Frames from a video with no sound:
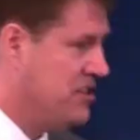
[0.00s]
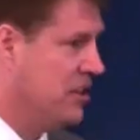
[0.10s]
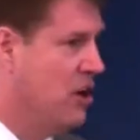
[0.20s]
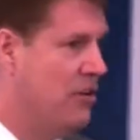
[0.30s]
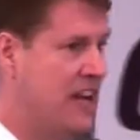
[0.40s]

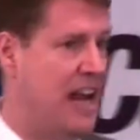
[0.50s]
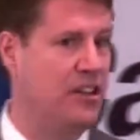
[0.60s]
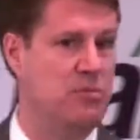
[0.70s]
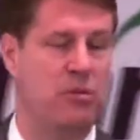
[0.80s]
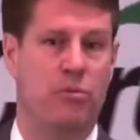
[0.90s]
ago, and
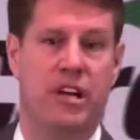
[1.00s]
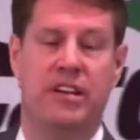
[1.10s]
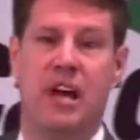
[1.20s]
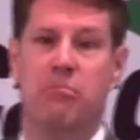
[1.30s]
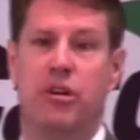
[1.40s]
Natalie's been reading
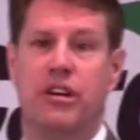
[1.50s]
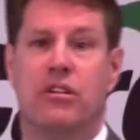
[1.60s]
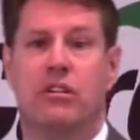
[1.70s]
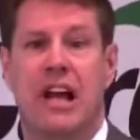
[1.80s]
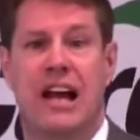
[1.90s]
that book in
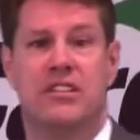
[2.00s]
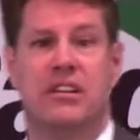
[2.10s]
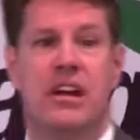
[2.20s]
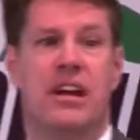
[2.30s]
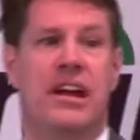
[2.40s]
her class.
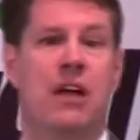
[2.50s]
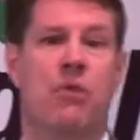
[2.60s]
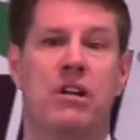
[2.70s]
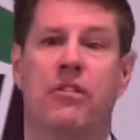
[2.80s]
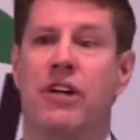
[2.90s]
And
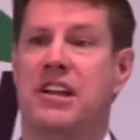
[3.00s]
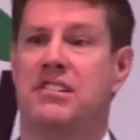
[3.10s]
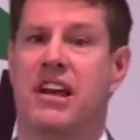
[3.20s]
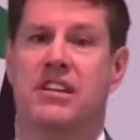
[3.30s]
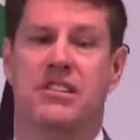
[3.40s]
one of her
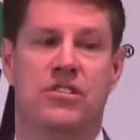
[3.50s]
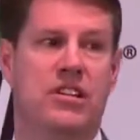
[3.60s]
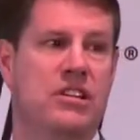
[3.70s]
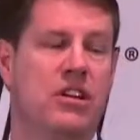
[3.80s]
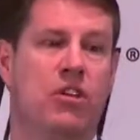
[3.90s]
essays, and
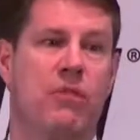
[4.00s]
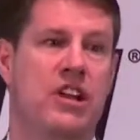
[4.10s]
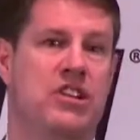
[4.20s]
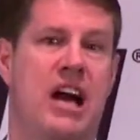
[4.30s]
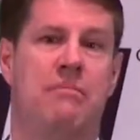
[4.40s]
she did a great
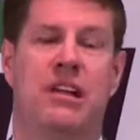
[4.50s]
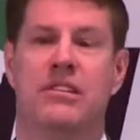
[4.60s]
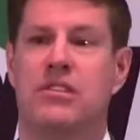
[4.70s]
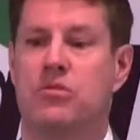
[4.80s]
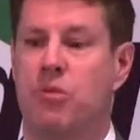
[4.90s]
job on
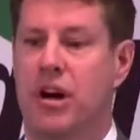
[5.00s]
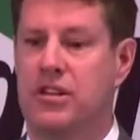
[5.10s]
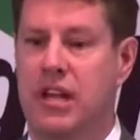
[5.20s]
this, was,